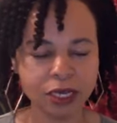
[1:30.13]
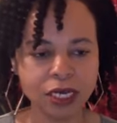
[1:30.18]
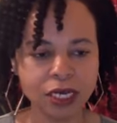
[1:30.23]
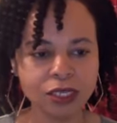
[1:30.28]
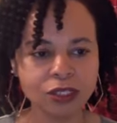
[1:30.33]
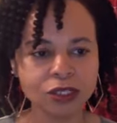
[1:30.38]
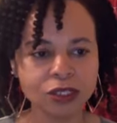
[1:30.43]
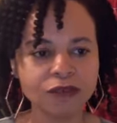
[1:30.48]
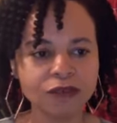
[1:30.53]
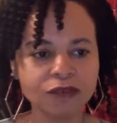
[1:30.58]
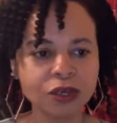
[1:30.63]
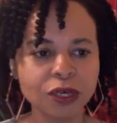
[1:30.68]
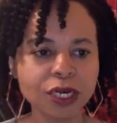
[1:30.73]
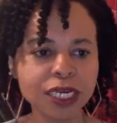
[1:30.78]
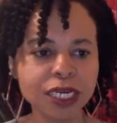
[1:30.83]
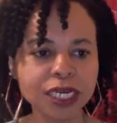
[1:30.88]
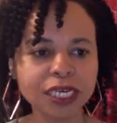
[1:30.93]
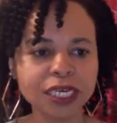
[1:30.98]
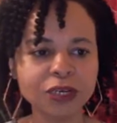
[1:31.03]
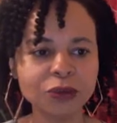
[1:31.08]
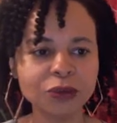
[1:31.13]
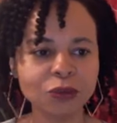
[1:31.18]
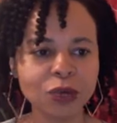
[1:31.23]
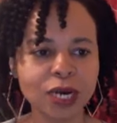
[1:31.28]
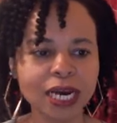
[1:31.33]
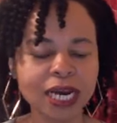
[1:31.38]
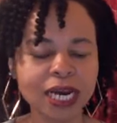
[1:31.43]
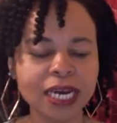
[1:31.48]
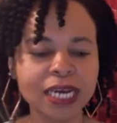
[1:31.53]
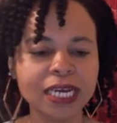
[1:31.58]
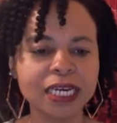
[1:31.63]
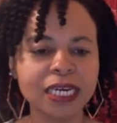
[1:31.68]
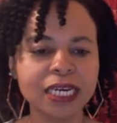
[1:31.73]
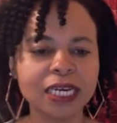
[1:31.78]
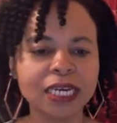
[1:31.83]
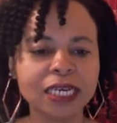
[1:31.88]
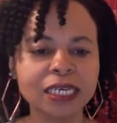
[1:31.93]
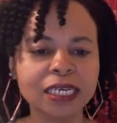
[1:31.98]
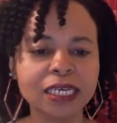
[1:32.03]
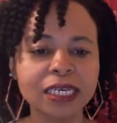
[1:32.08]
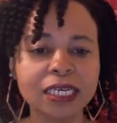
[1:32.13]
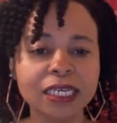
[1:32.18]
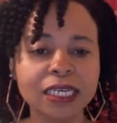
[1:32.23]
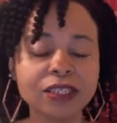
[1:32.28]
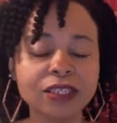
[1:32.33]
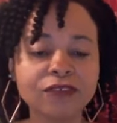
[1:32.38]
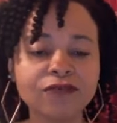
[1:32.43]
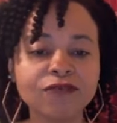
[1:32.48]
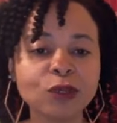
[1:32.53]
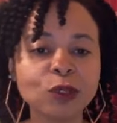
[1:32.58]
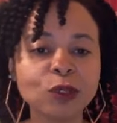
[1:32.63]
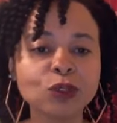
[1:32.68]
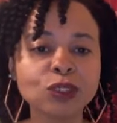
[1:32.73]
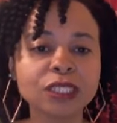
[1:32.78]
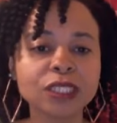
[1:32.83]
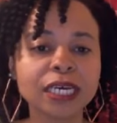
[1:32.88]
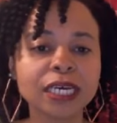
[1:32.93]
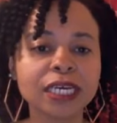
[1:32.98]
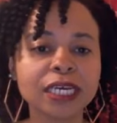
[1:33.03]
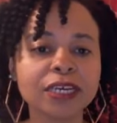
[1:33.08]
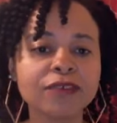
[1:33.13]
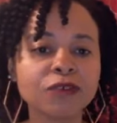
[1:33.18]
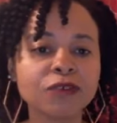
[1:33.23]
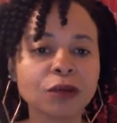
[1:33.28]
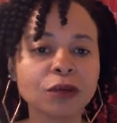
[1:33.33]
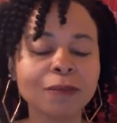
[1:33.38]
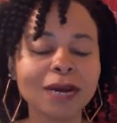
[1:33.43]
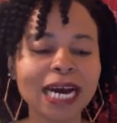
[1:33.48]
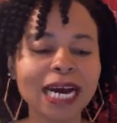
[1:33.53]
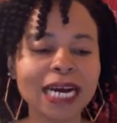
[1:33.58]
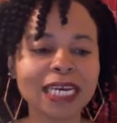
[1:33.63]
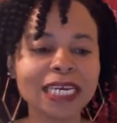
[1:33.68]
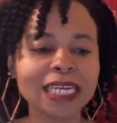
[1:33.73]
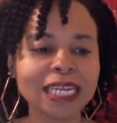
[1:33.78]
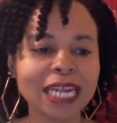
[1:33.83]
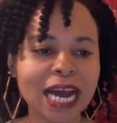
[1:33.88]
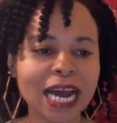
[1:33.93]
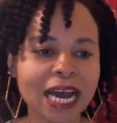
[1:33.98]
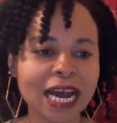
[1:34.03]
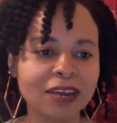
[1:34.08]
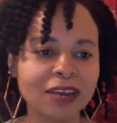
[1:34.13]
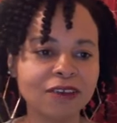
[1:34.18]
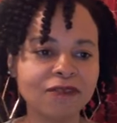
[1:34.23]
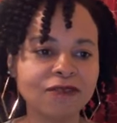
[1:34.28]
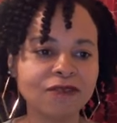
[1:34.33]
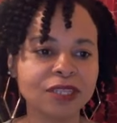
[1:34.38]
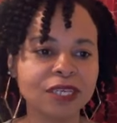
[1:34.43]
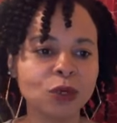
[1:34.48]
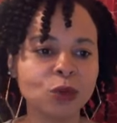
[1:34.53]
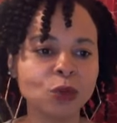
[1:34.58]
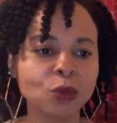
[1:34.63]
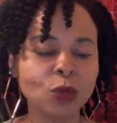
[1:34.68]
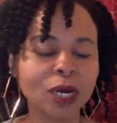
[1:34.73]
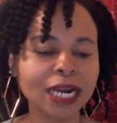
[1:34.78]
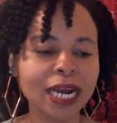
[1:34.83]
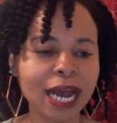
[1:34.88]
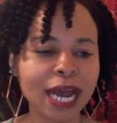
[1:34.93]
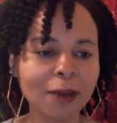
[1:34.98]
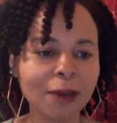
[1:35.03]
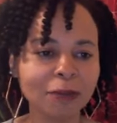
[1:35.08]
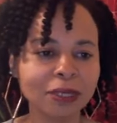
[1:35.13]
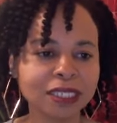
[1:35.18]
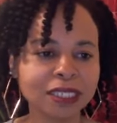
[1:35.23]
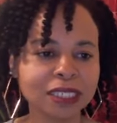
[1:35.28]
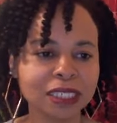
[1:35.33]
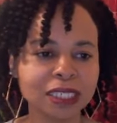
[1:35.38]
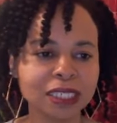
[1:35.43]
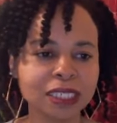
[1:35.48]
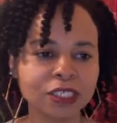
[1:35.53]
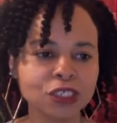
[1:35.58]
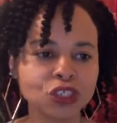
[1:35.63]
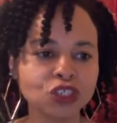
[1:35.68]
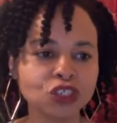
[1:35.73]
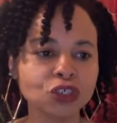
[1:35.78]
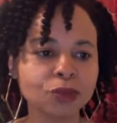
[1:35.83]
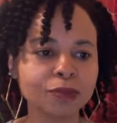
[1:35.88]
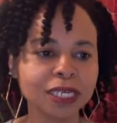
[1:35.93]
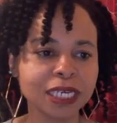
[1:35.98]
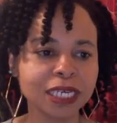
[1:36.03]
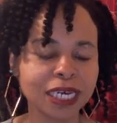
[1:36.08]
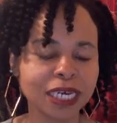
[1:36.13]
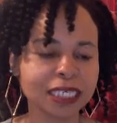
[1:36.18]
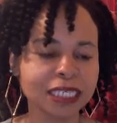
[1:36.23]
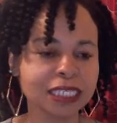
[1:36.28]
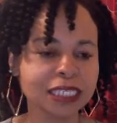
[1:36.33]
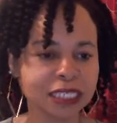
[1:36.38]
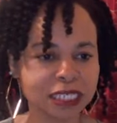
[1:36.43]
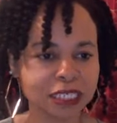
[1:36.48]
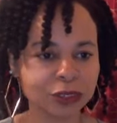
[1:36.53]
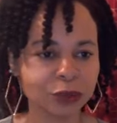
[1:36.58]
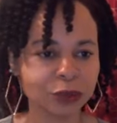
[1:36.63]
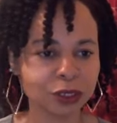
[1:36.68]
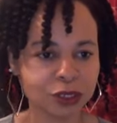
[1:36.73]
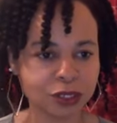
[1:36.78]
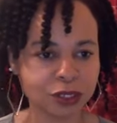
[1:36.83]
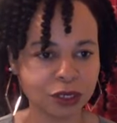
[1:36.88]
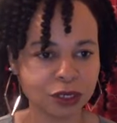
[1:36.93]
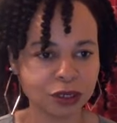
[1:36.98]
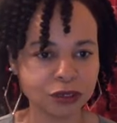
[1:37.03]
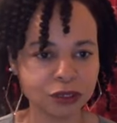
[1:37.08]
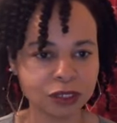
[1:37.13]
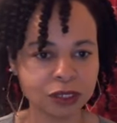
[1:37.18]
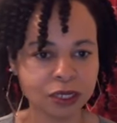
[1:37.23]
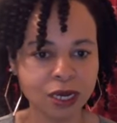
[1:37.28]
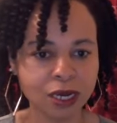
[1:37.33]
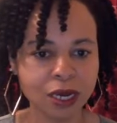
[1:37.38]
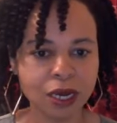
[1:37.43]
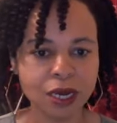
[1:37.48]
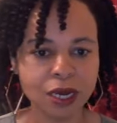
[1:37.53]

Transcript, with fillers: So, if you're eating right and eating the foods that give your body life, then what happens is you'll begin to see results.